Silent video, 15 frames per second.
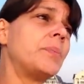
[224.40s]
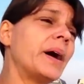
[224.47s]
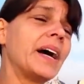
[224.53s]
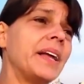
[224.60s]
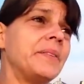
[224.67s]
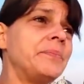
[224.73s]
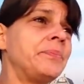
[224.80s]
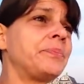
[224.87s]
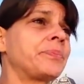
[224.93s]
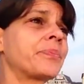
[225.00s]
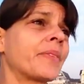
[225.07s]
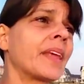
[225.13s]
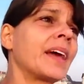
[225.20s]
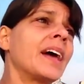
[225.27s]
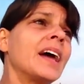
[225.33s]
But
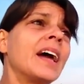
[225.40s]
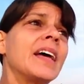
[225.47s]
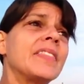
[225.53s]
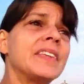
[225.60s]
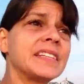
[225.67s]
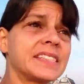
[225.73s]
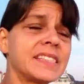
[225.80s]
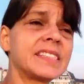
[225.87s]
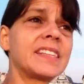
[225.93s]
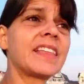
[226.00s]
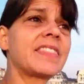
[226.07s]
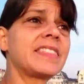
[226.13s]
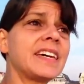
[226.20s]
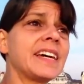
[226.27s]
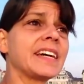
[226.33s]
this is
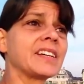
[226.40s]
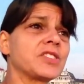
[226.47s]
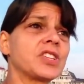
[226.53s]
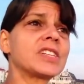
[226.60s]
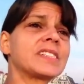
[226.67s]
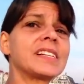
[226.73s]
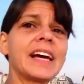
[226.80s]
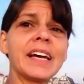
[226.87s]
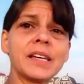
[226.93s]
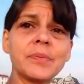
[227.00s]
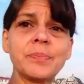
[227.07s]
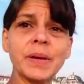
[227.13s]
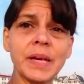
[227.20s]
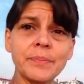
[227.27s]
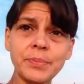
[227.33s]
the thing, just like
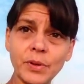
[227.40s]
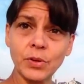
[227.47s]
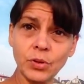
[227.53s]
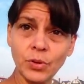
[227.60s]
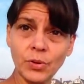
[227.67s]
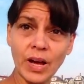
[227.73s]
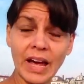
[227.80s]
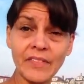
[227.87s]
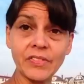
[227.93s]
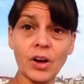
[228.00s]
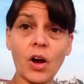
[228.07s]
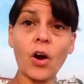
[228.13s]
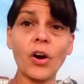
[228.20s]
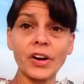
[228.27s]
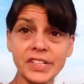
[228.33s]
people who have
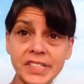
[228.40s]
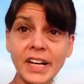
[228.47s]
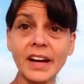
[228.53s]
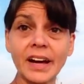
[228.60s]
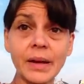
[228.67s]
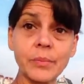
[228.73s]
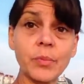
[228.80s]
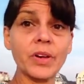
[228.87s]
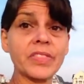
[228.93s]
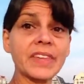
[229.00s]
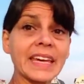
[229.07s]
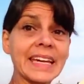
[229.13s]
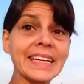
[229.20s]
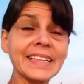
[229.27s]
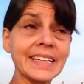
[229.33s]
a hard time with
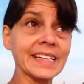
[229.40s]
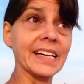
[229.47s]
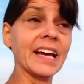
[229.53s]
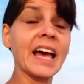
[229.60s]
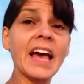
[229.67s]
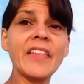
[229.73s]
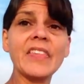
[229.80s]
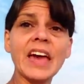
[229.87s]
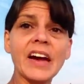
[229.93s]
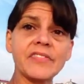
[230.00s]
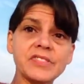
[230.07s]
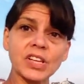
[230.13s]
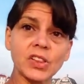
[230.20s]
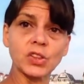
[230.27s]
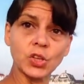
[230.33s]
eating, they
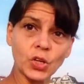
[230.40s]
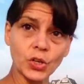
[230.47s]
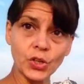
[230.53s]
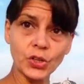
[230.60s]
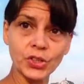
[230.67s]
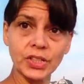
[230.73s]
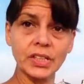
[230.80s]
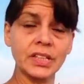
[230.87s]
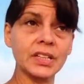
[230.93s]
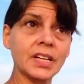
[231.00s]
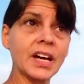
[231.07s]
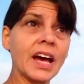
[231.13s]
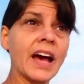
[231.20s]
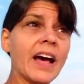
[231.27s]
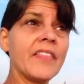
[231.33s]
have to learn
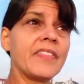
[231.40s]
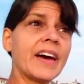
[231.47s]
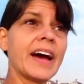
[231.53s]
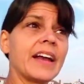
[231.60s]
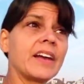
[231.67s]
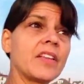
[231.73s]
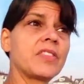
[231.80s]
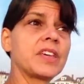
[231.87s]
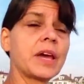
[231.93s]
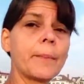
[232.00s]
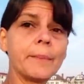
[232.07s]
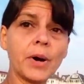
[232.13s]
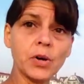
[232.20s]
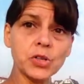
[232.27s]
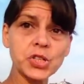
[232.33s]
that the
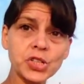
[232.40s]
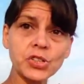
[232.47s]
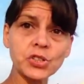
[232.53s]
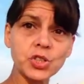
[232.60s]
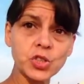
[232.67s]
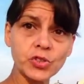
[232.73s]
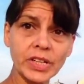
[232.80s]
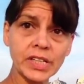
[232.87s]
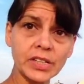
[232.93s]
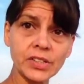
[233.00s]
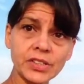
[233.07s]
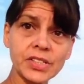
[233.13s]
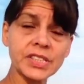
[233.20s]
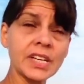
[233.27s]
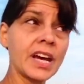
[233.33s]
emotional
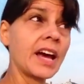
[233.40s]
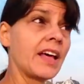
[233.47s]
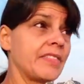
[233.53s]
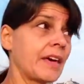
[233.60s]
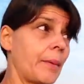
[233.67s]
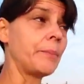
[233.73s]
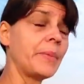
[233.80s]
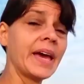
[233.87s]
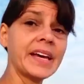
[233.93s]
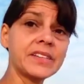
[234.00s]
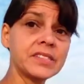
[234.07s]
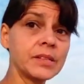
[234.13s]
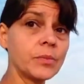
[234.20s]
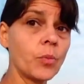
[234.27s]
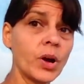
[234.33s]
triggers that
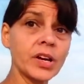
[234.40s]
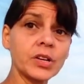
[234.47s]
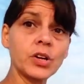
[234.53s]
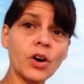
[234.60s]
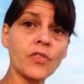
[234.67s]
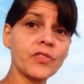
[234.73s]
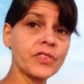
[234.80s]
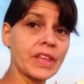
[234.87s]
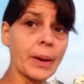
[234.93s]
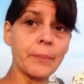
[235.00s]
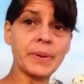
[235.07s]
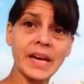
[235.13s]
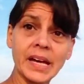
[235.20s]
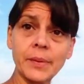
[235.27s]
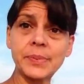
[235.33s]
makes them want to go for
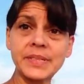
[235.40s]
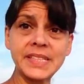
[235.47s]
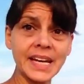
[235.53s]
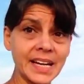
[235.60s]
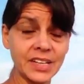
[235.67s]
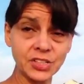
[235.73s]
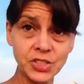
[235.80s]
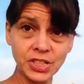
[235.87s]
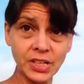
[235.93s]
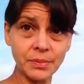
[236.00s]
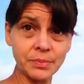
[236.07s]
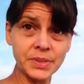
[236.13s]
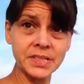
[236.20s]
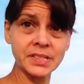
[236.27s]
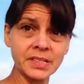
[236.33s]
that bag of potato
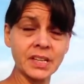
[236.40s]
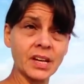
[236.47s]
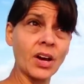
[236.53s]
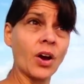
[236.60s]
chips